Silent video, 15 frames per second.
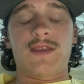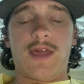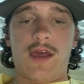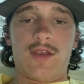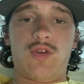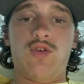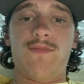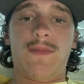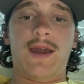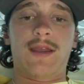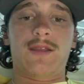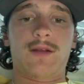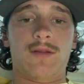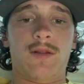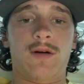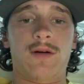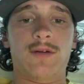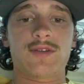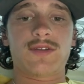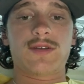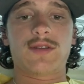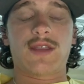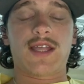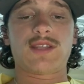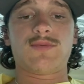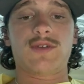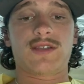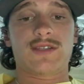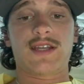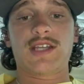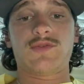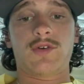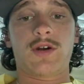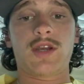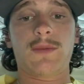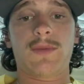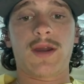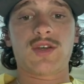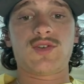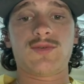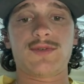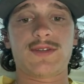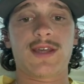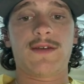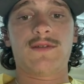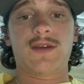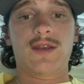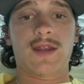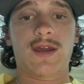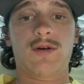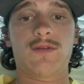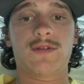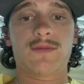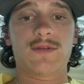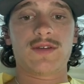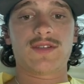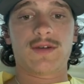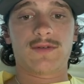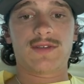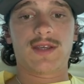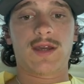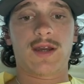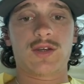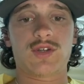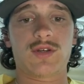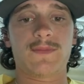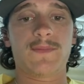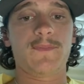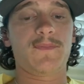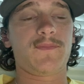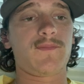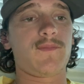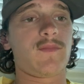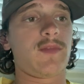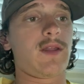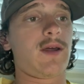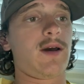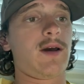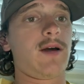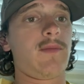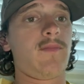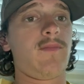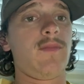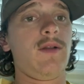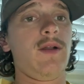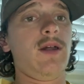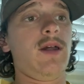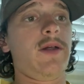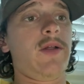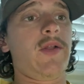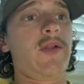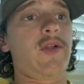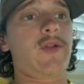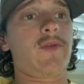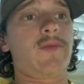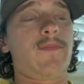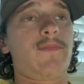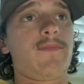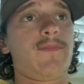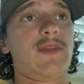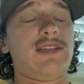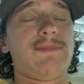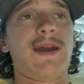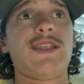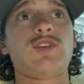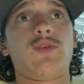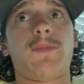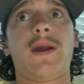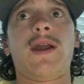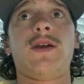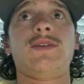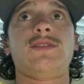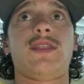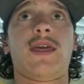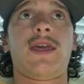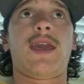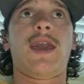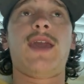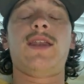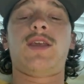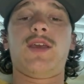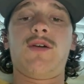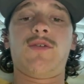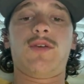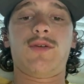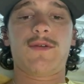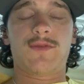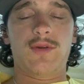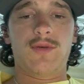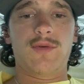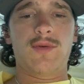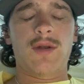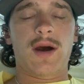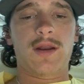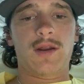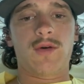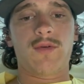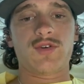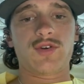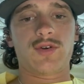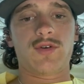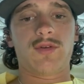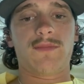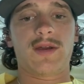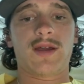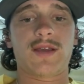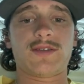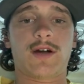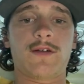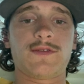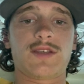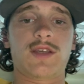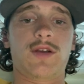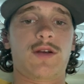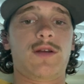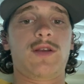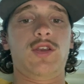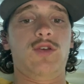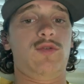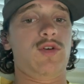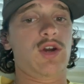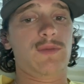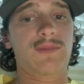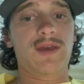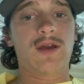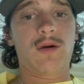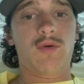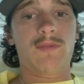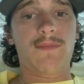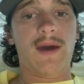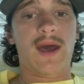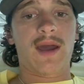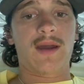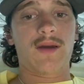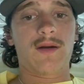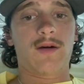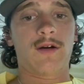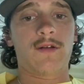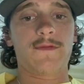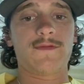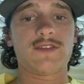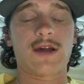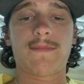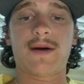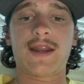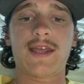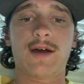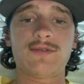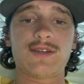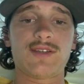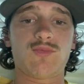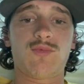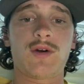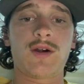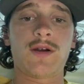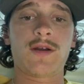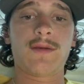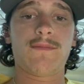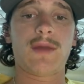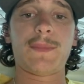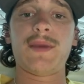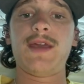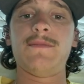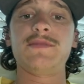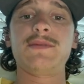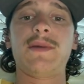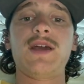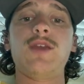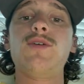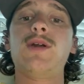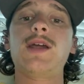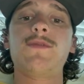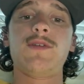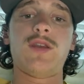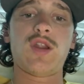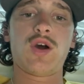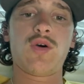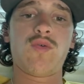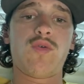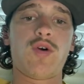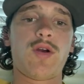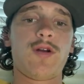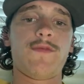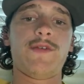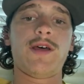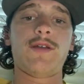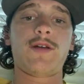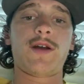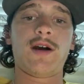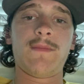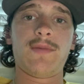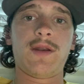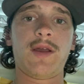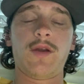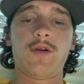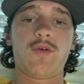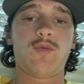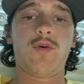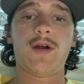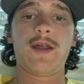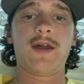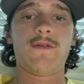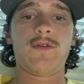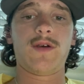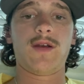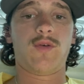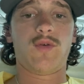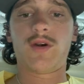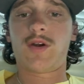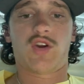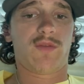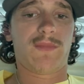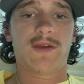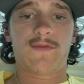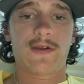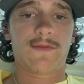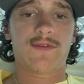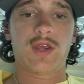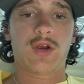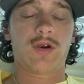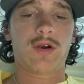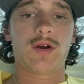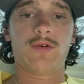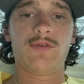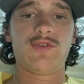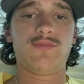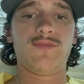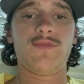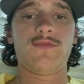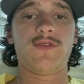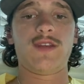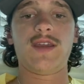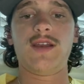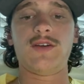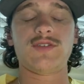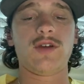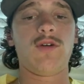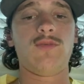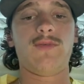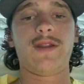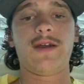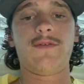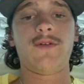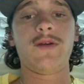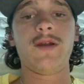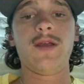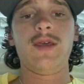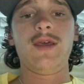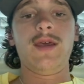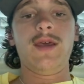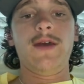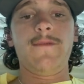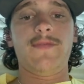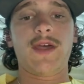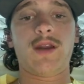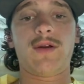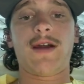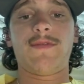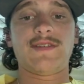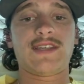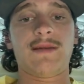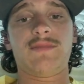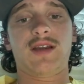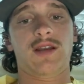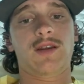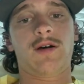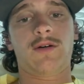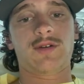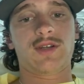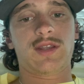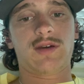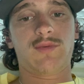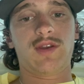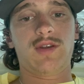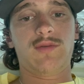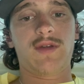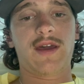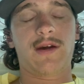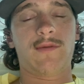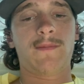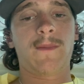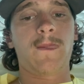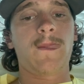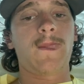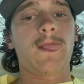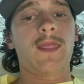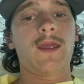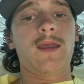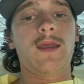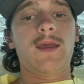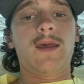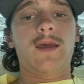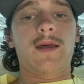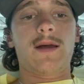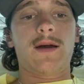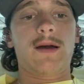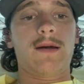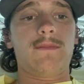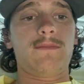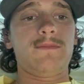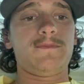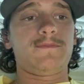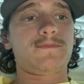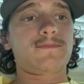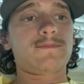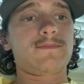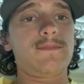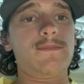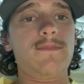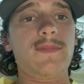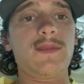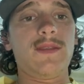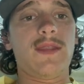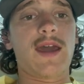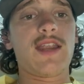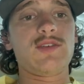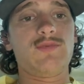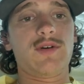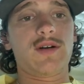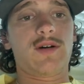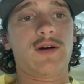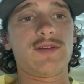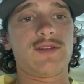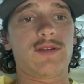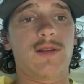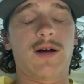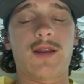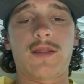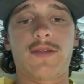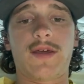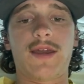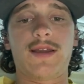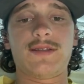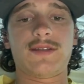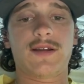They do make the laws. That's it stands for Occupational Safety and Health Association. Um, these maintenance repairs, they can kill you if you do not know what you're doing because obviously you're, you could be going back off somebody else's work, maybe even somebody you don't even know or another company or whatever, or it could be 50 year old, 50 years old whenever they don't have the same technology that we do now. Um, that is what causes a lot of things.